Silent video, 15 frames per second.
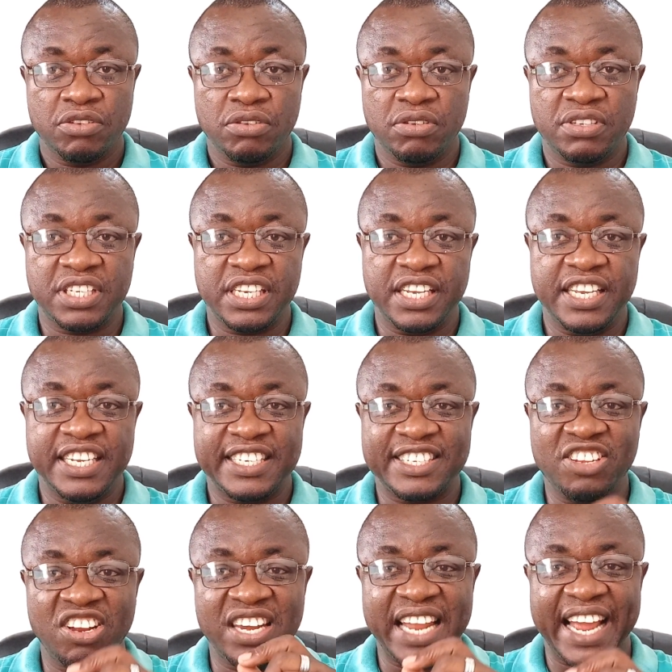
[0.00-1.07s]
You see, it's
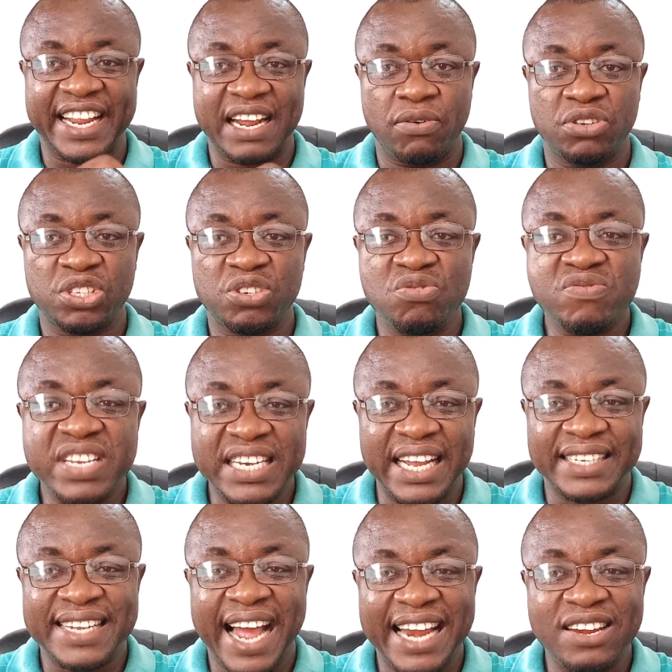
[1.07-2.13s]
not like I was looking
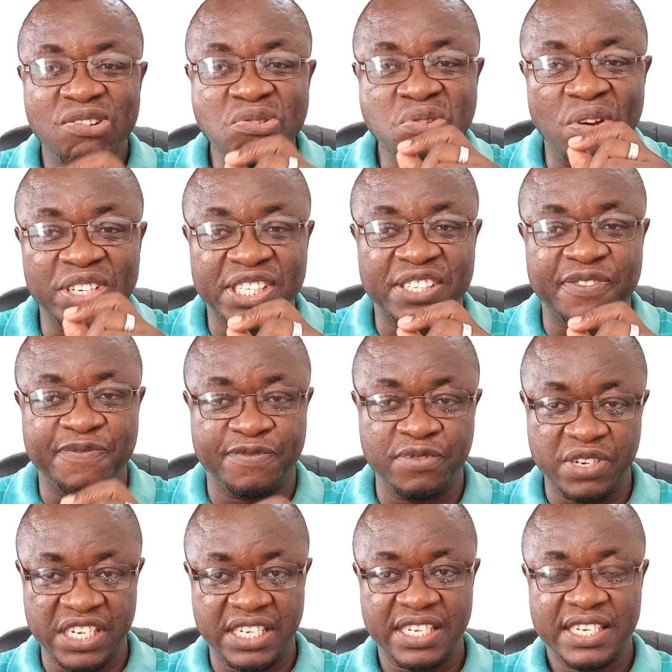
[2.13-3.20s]
at her
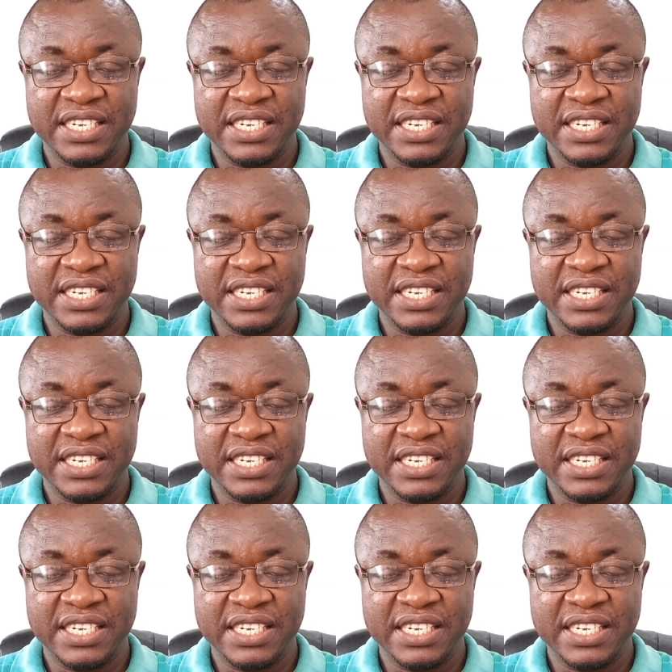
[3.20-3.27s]
lustfully.